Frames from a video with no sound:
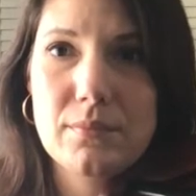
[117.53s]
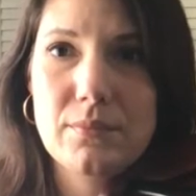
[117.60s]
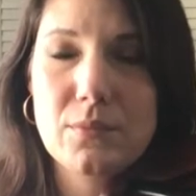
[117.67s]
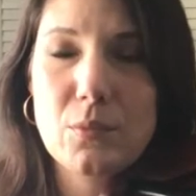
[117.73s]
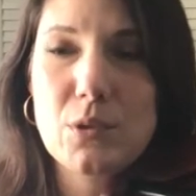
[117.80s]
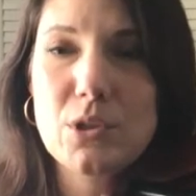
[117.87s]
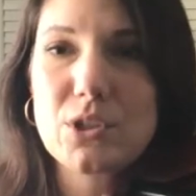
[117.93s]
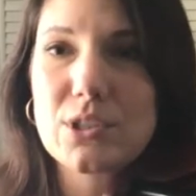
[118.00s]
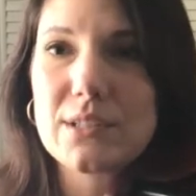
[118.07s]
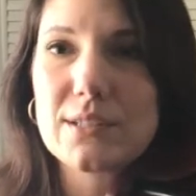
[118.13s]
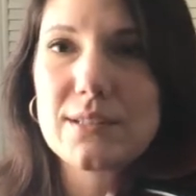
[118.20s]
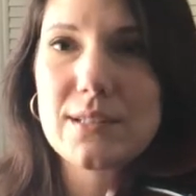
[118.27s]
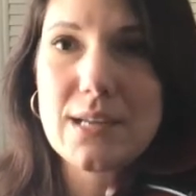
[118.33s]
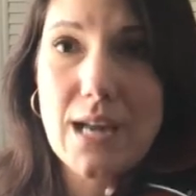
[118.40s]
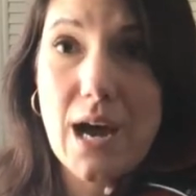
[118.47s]
which is
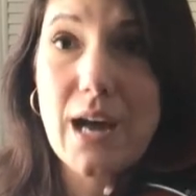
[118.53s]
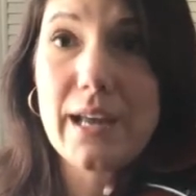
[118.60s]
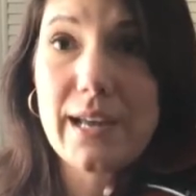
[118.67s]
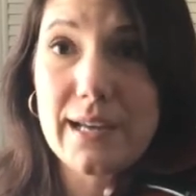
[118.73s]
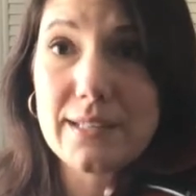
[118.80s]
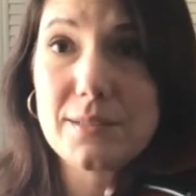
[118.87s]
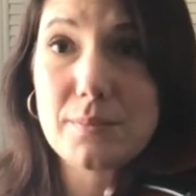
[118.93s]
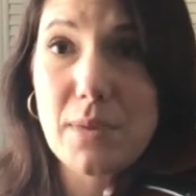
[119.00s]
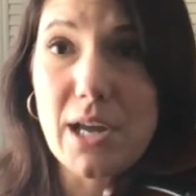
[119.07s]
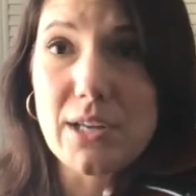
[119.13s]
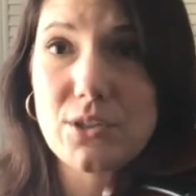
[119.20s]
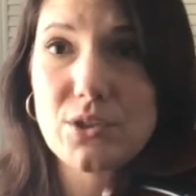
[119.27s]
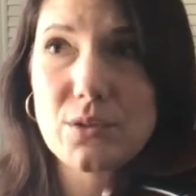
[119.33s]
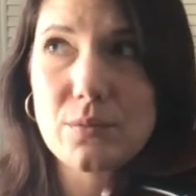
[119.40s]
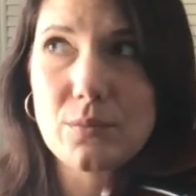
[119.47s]
not as
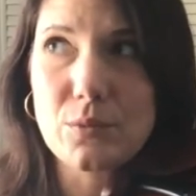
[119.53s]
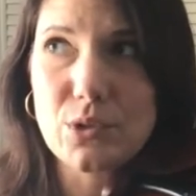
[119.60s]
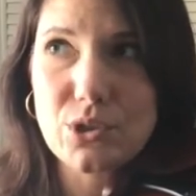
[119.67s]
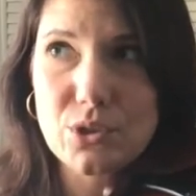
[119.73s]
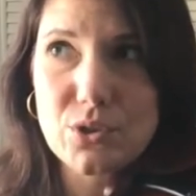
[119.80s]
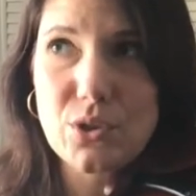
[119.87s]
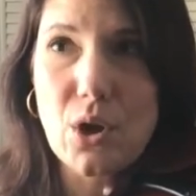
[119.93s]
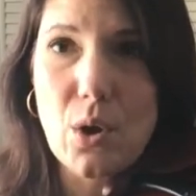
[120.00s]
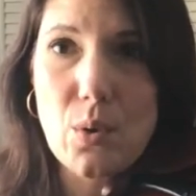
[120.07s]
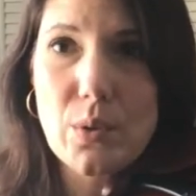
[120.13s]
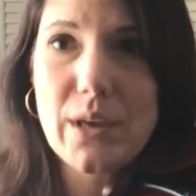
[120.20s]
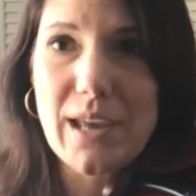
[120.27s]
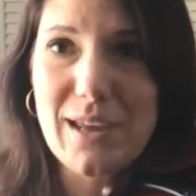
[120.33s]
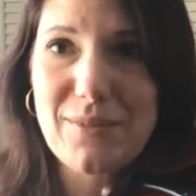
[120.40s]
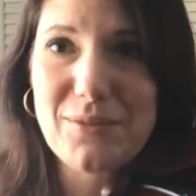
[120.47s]
much, which is
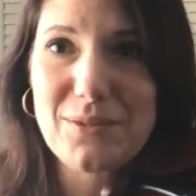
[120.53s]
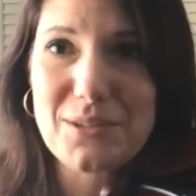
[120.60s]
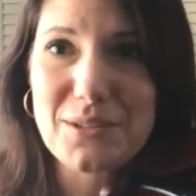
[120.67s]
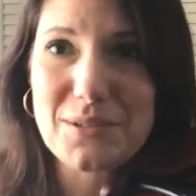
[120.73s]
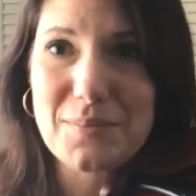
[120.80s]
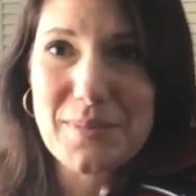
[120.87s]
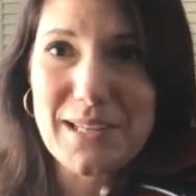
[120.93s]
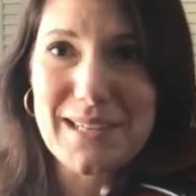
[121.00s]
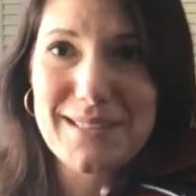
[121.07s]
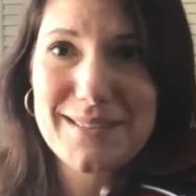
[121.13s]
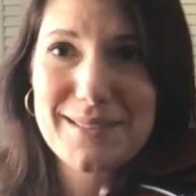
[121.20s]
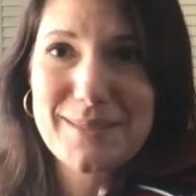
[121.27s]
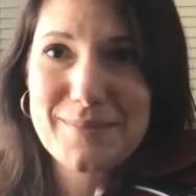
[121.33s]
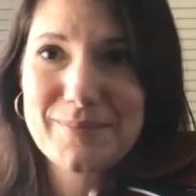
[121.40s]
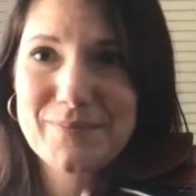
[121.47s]
okay for this
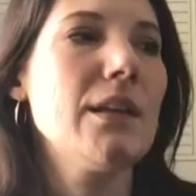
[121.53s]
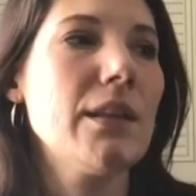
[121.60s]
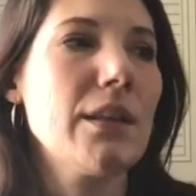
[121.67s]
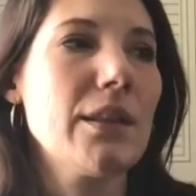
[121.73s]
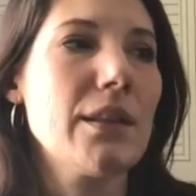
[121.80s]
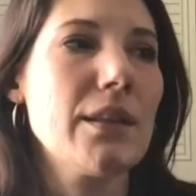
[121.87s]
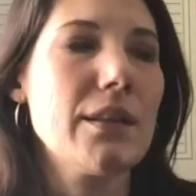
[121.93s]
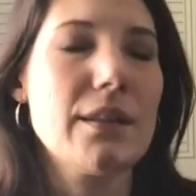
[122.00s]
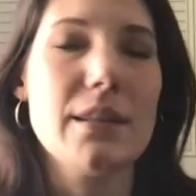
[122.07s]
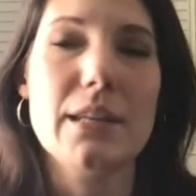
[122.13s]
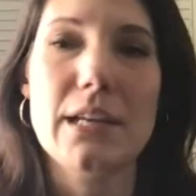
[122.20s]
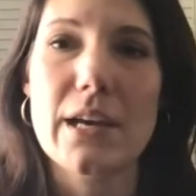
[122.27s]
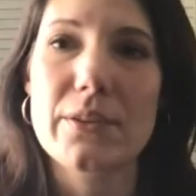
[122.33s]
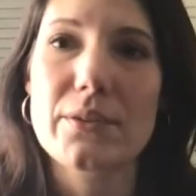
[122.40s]
piece. The other